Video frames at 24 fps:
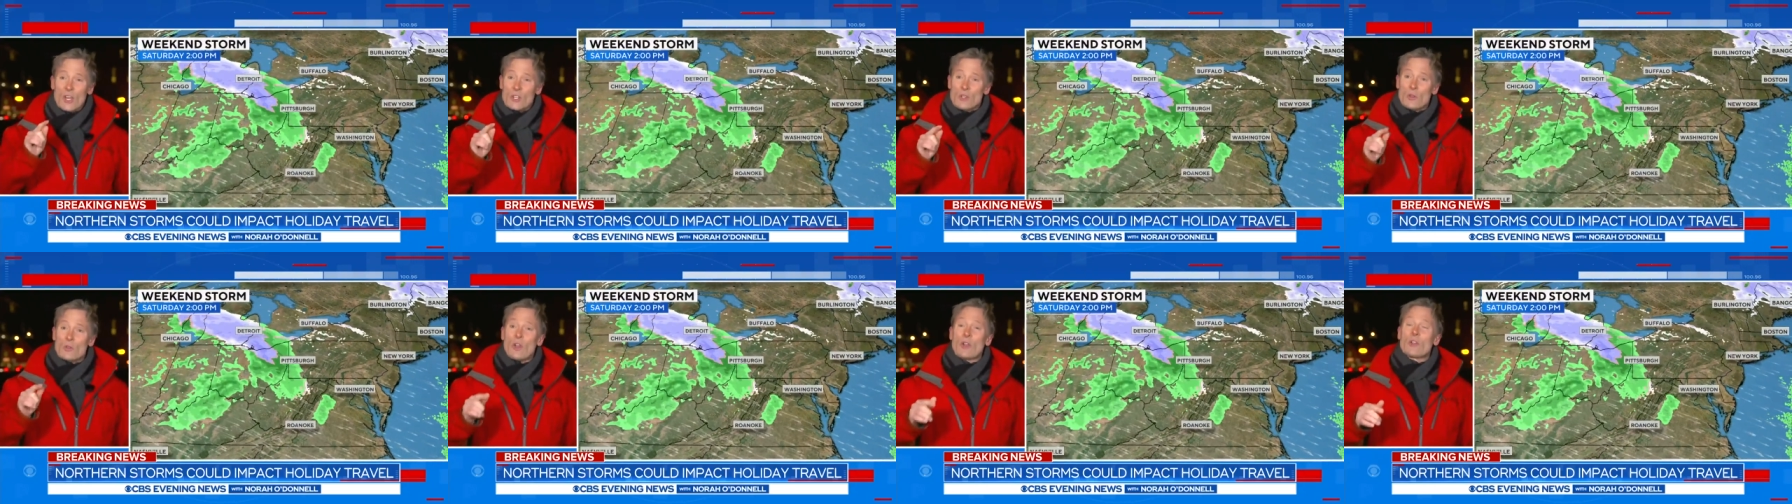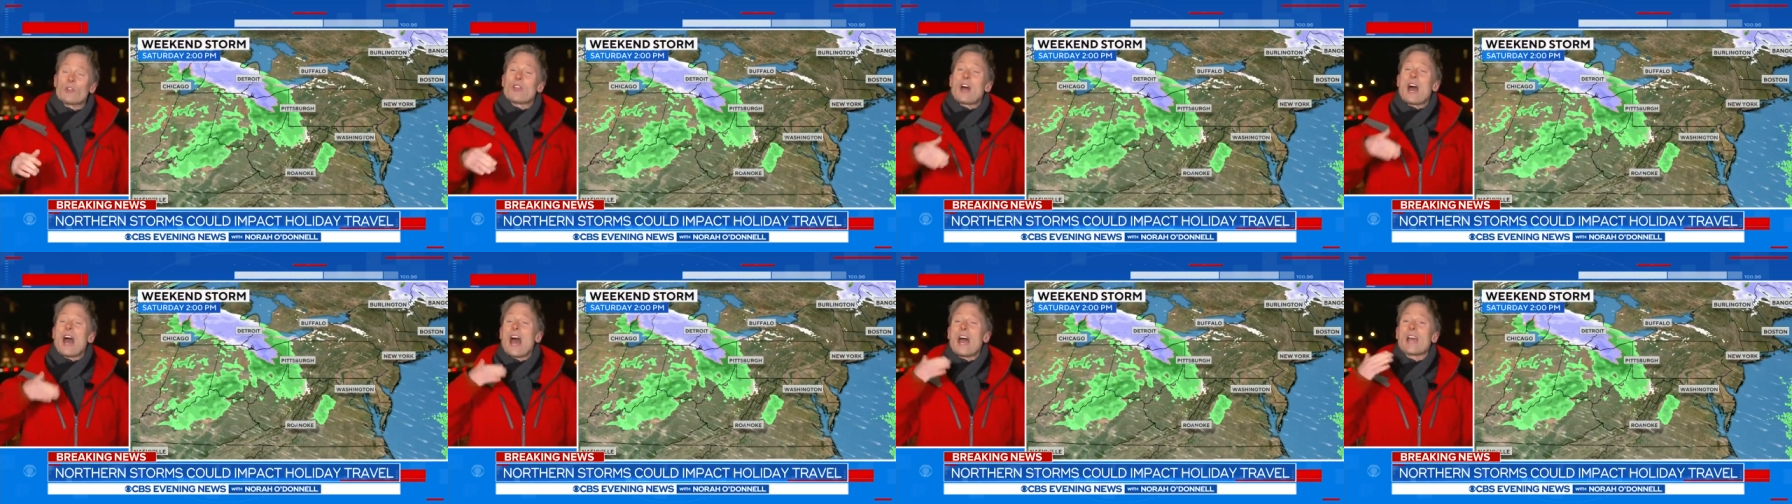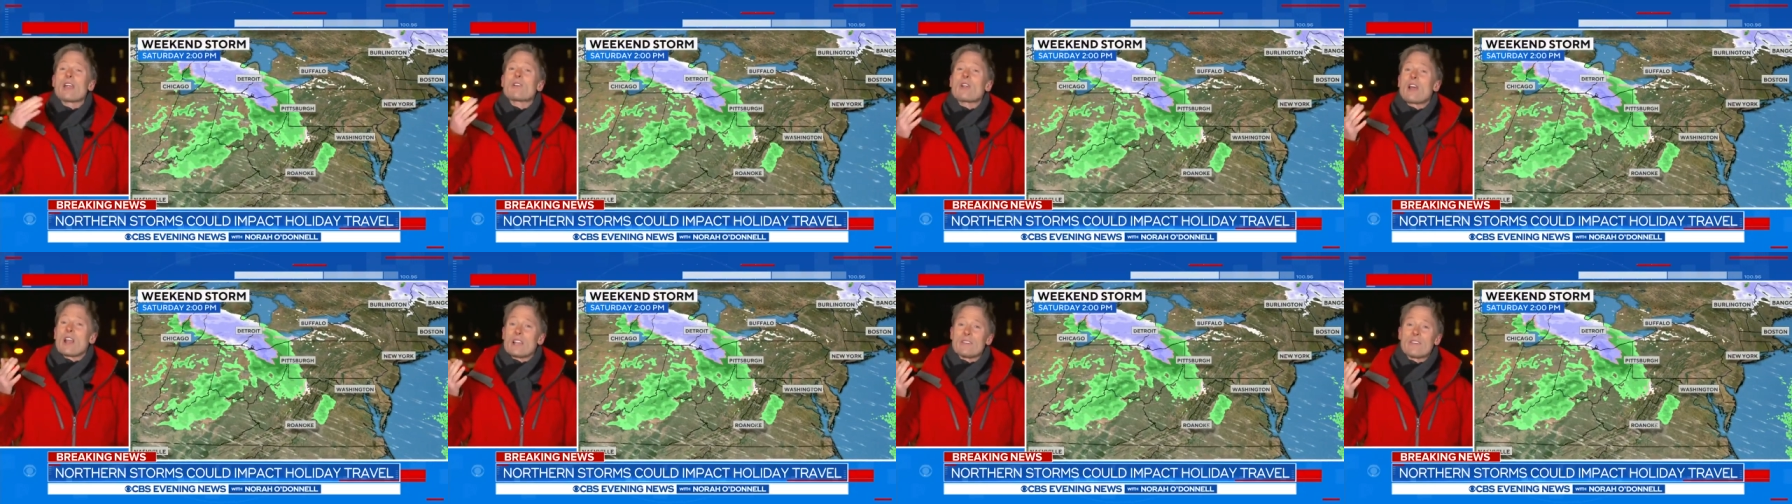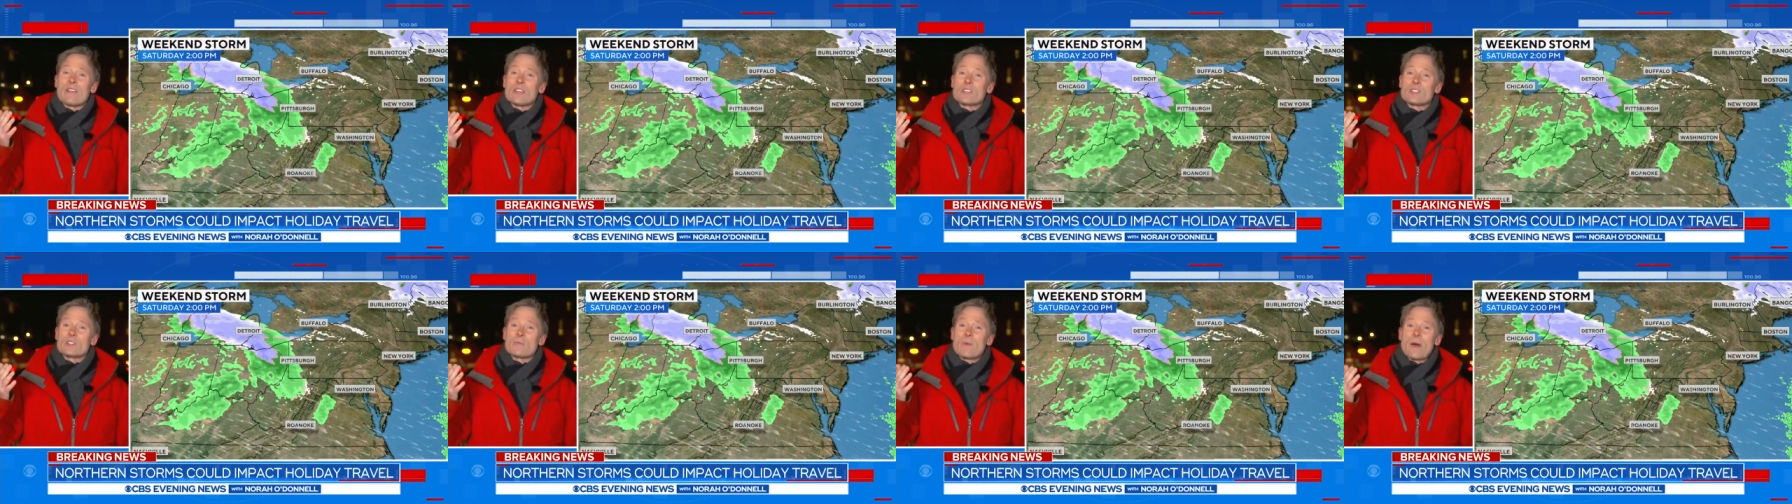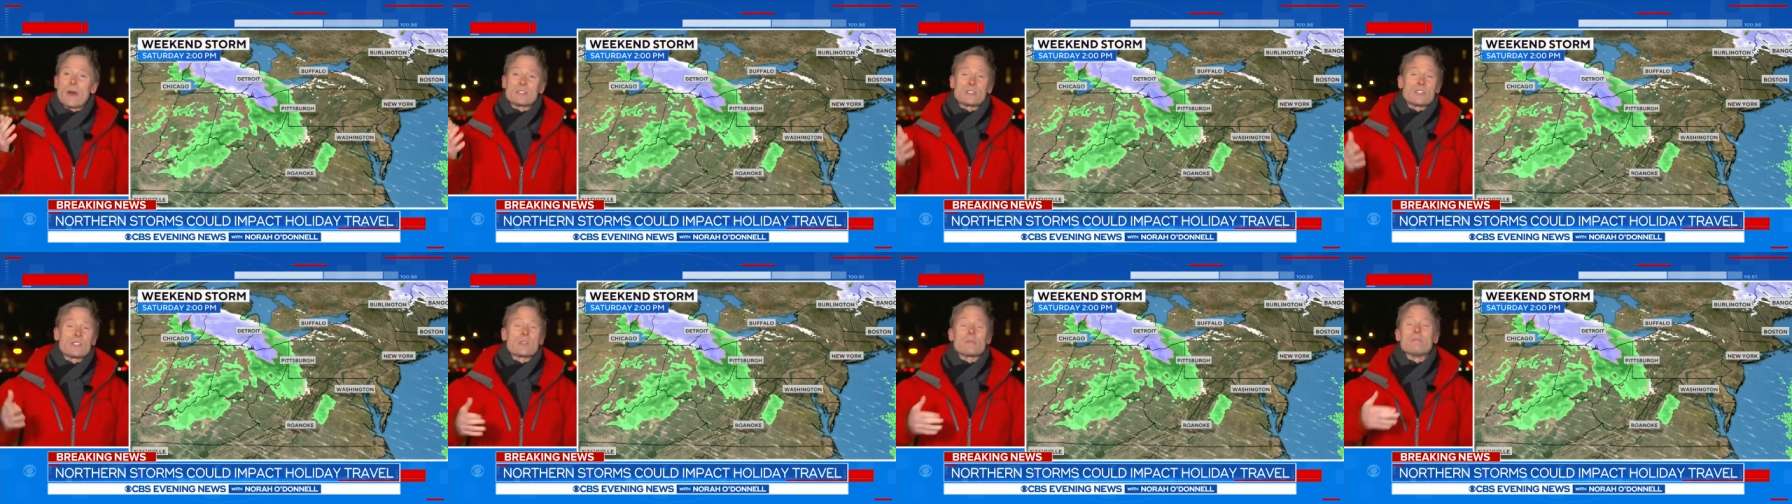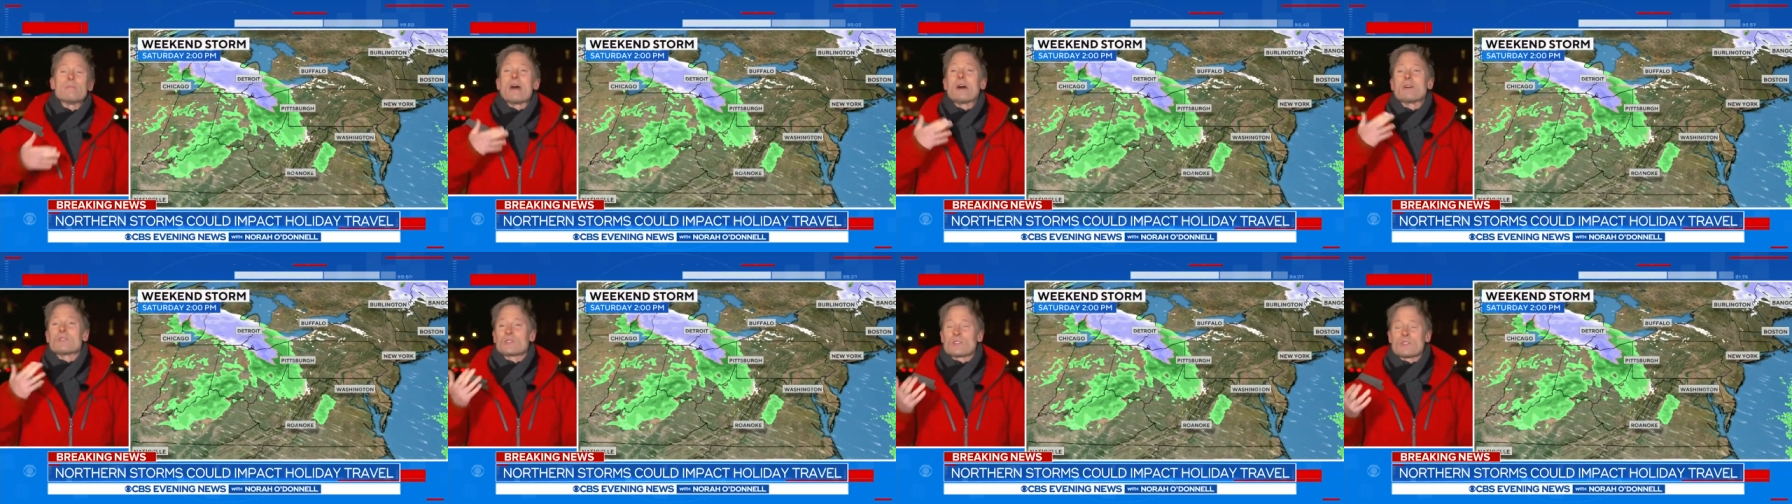you go to the higher elevated spots, like the
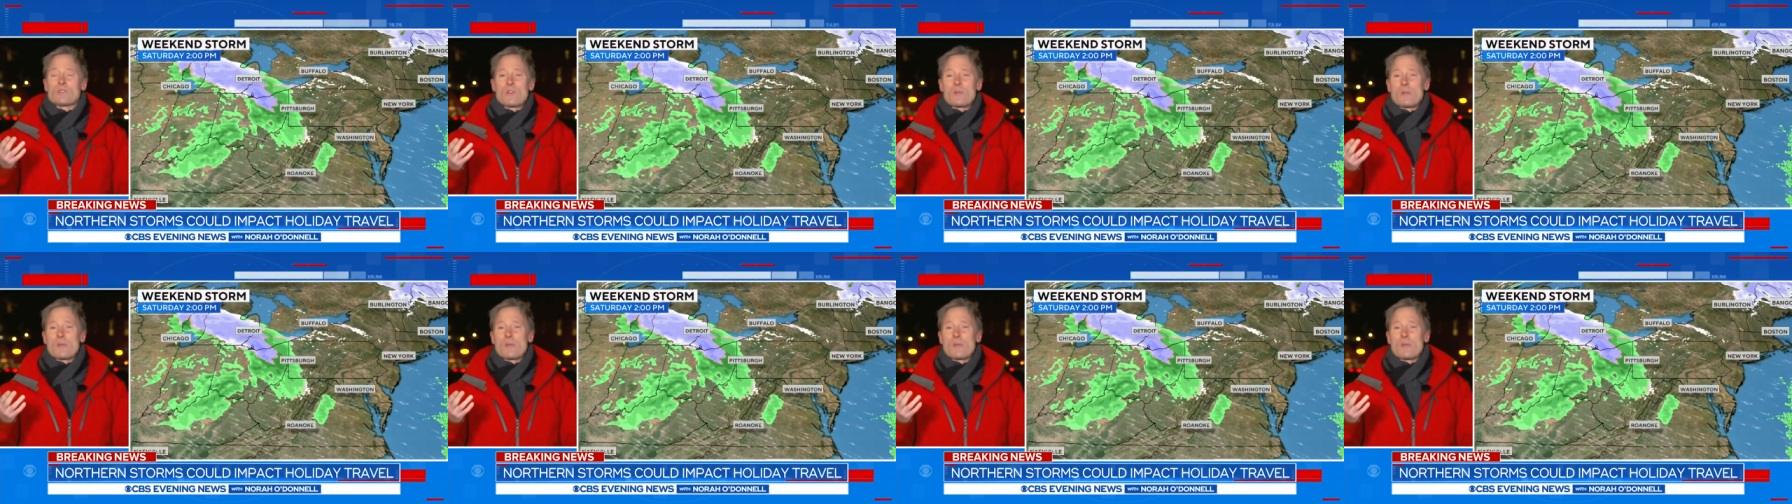mountains of